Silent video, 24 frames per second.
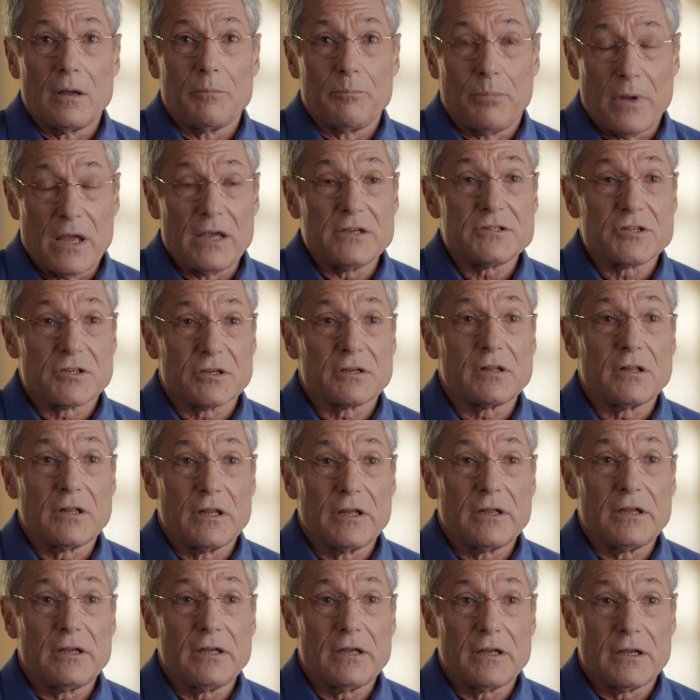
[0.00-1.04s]

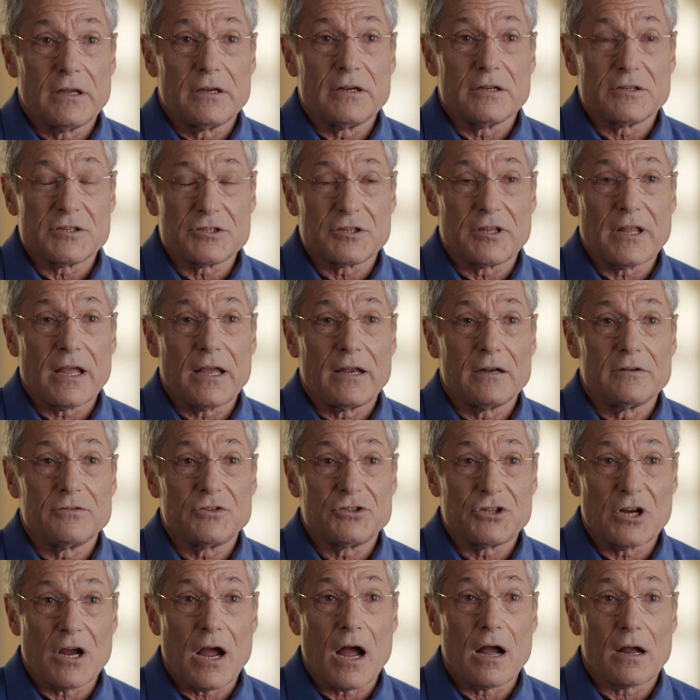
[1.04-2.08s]
basically in a state of
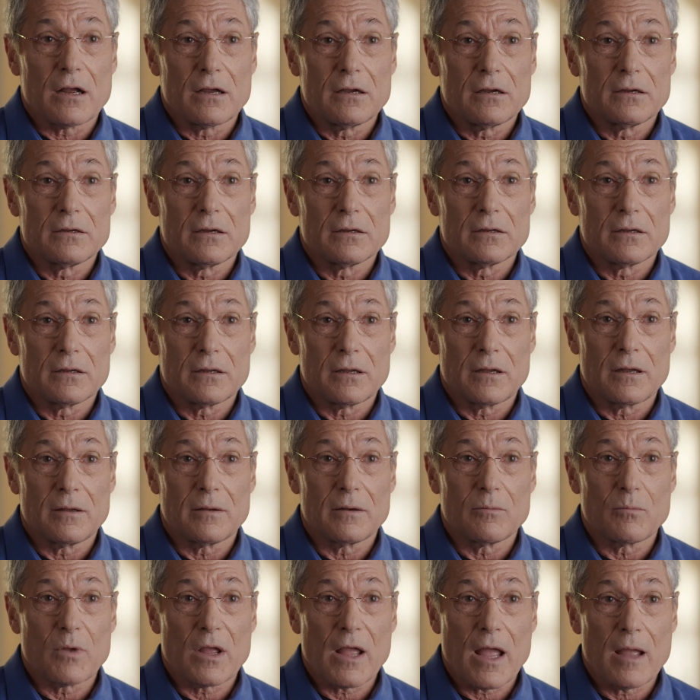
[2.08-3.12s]
shock,
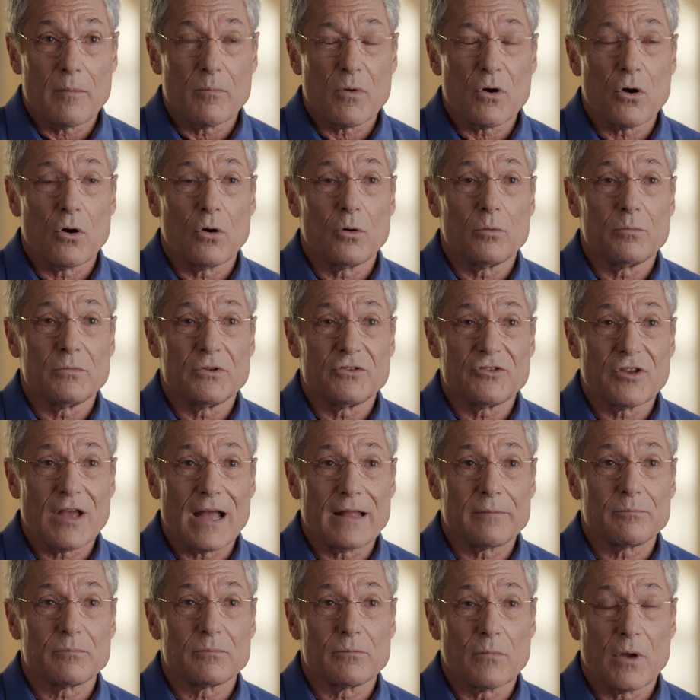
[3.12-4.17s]
and came home and
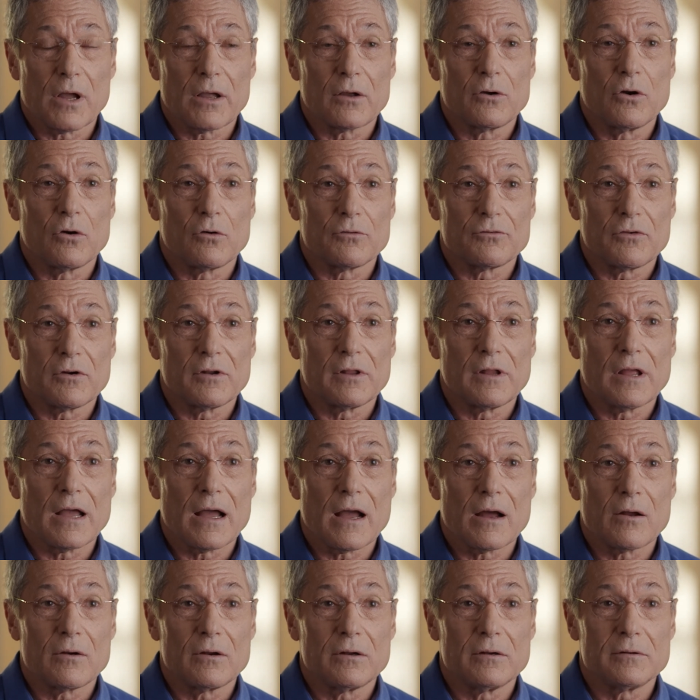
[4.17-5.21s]
sat my girlfriend
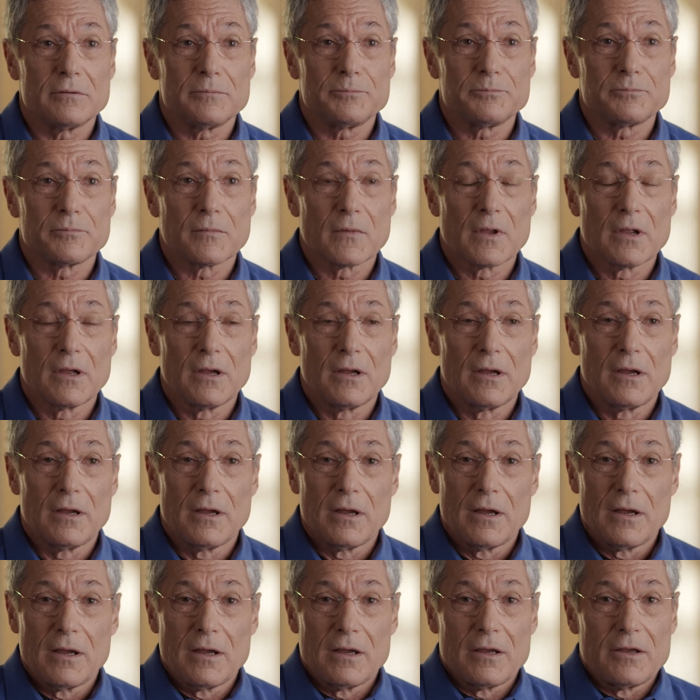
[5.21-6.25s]
down
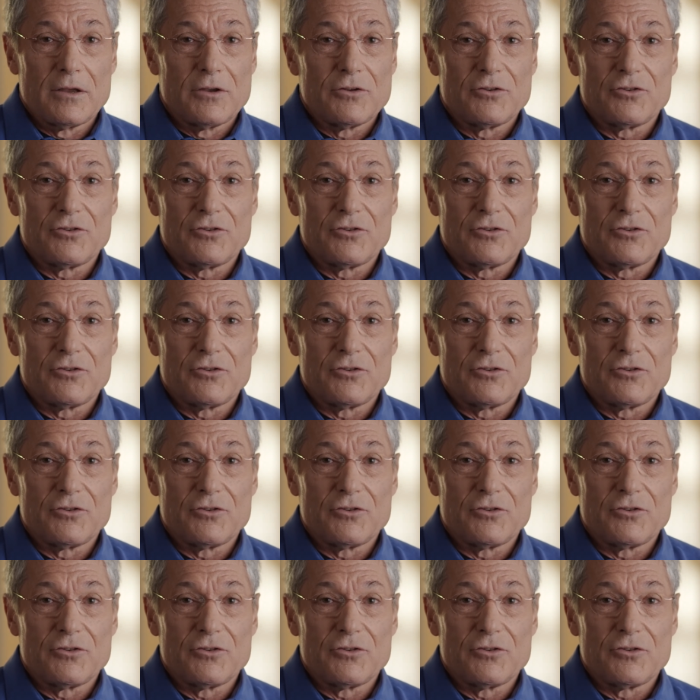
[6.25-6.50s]
and